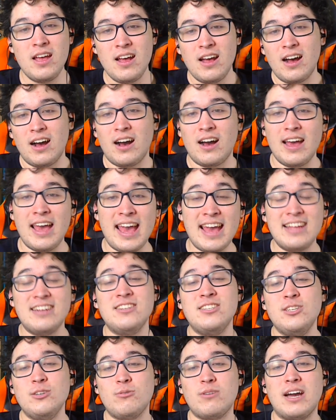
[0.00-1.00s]
and
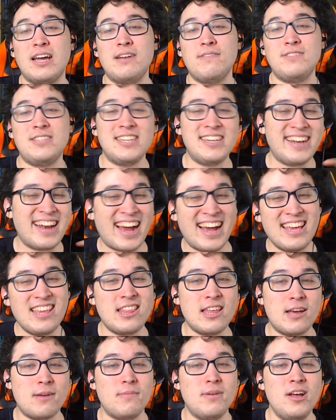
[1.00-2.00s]
you kind of deny
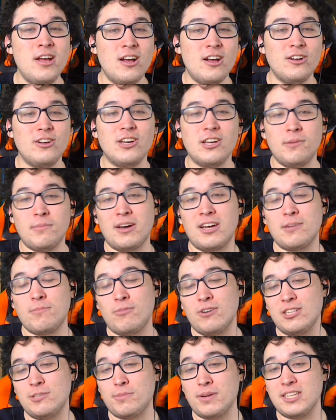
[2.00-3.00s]
them a good amount of
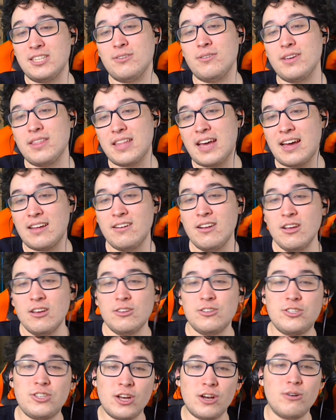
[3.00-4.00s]
points by doing that.
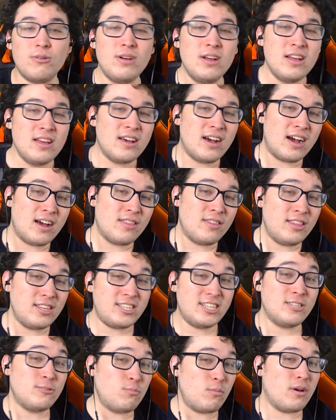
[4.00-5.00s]
So this
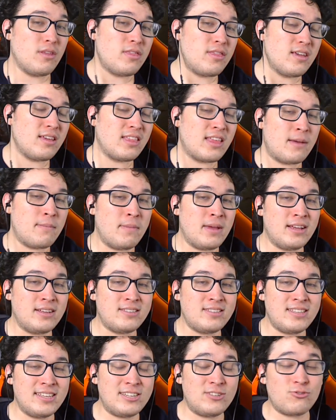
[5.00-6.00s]
is one thing that
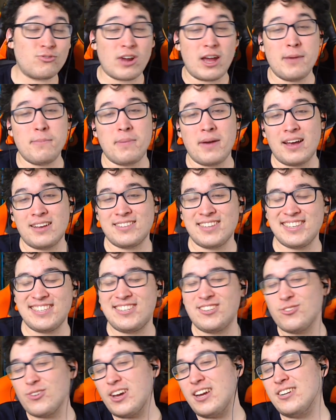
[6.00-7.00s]
makes the dry pass a
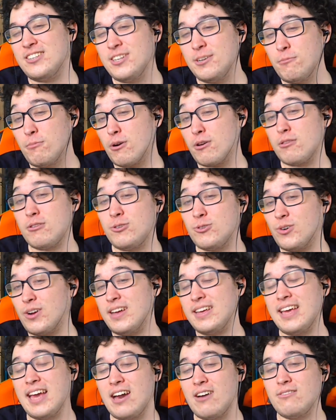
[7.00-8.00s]
strategy worth
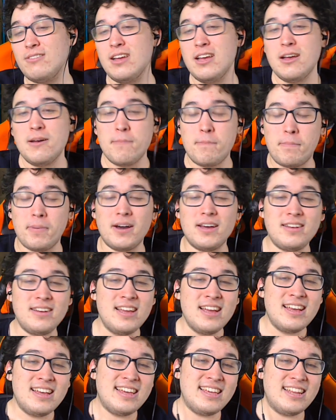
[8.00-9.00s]
trying out. But
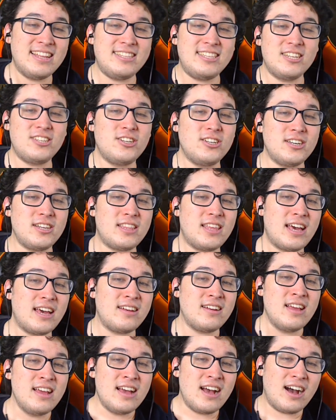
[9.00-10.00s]
in addition to
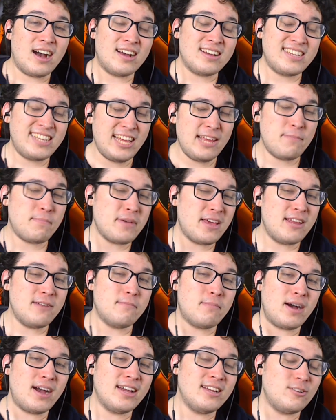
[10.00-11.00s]
that, keep in
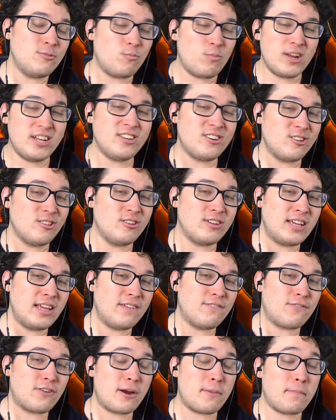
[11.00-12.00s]
mind when you're looking
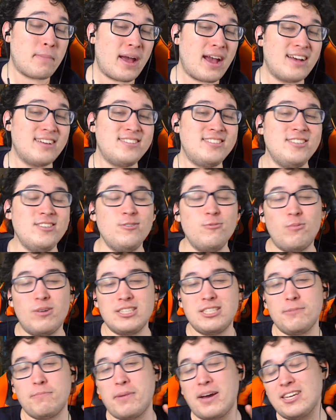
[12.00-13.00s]
for a pass, you
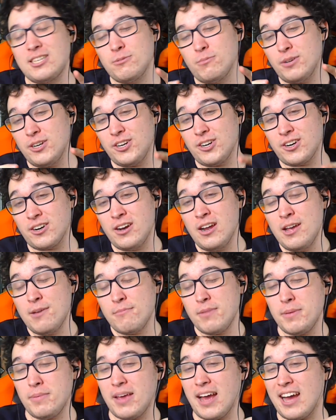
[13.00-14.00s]
want to pass when you're
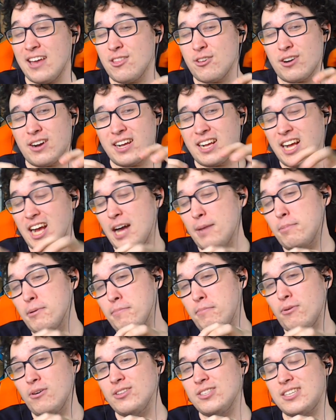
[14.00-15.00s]
maybe either a couple
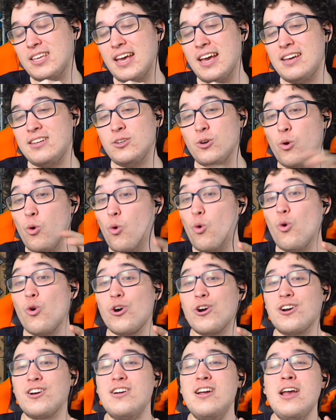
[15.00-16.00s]
points ahead
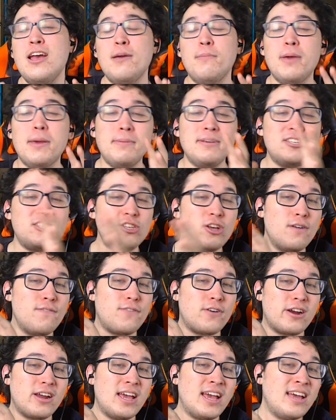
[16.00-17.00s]
or maybe so
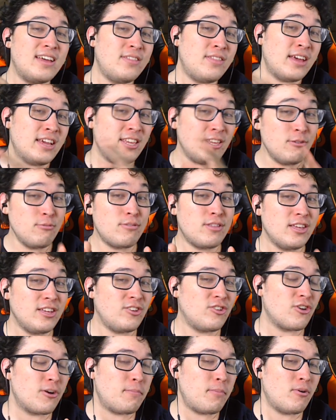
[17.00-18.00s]
far ahead that you
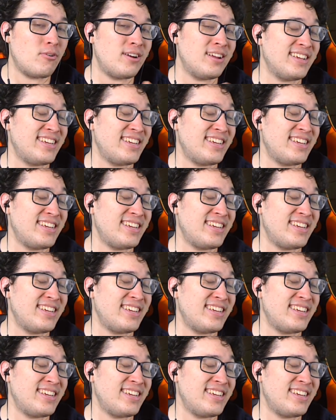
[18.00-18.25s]
think your opponent